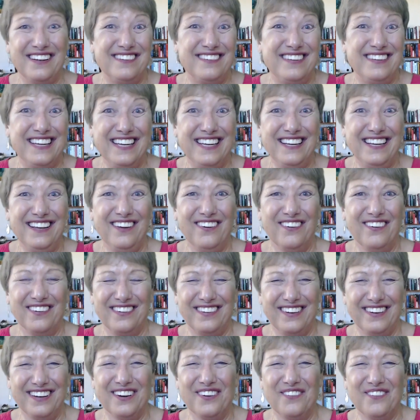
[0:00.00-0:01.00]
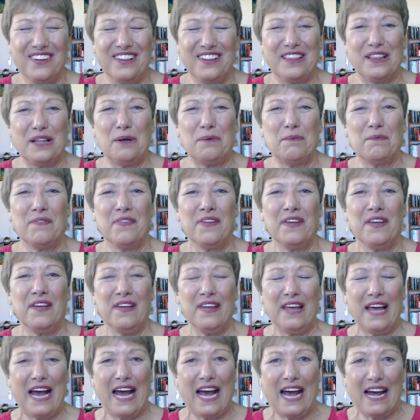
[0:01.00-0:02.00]
tea or dinner with them
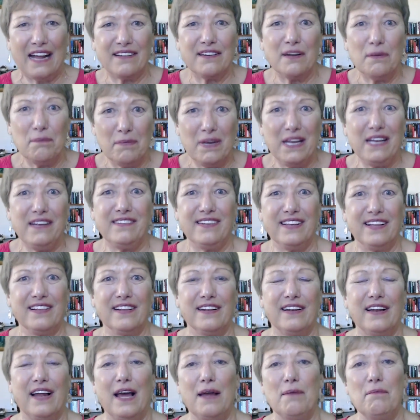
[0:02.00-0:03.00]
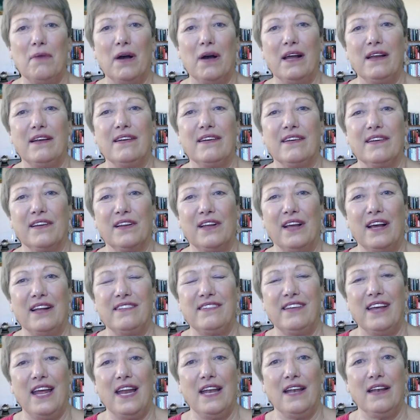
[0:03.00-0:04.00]
at a meeting that I might
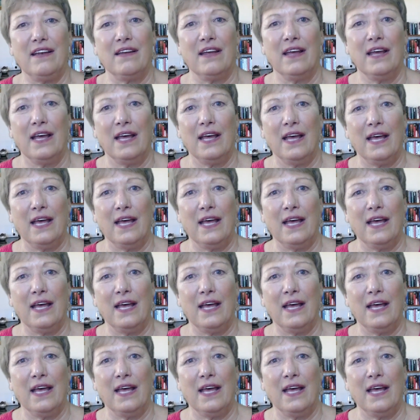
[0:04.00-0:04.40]
attend